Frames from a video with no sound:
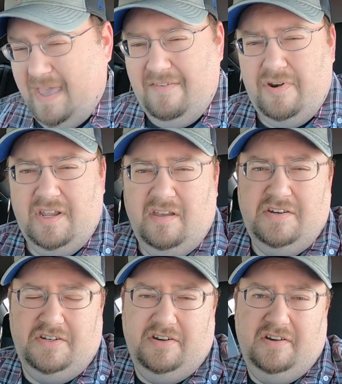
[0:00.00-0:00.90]
Maverick
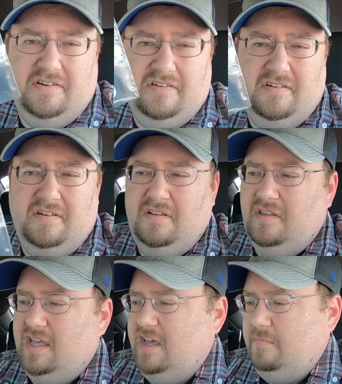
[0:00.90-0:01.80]
Hunter.
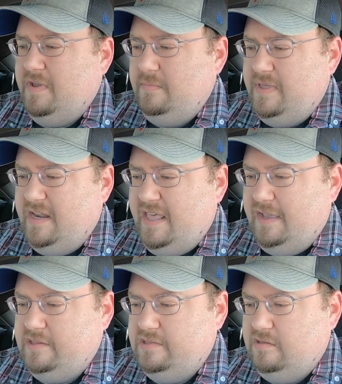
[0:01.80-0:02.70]
Mega Man
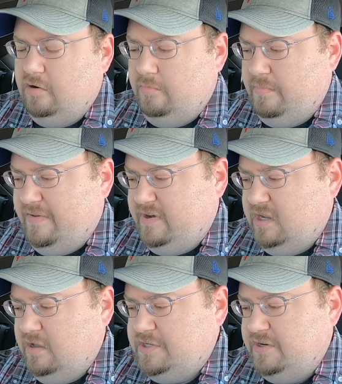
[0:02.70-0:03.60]
X or Maverick
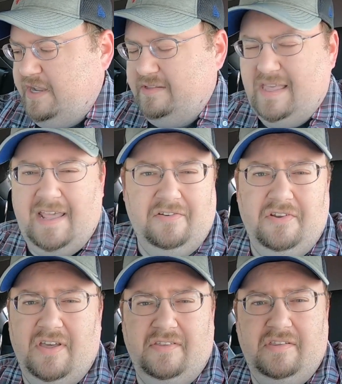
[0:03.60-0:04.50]
Hunter X, I don't
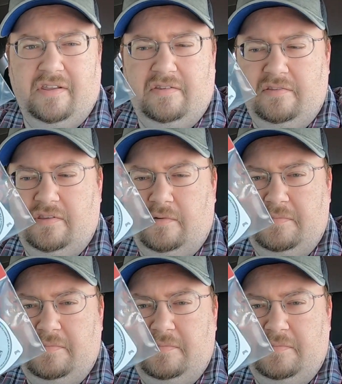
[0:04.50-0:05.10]
know. It's a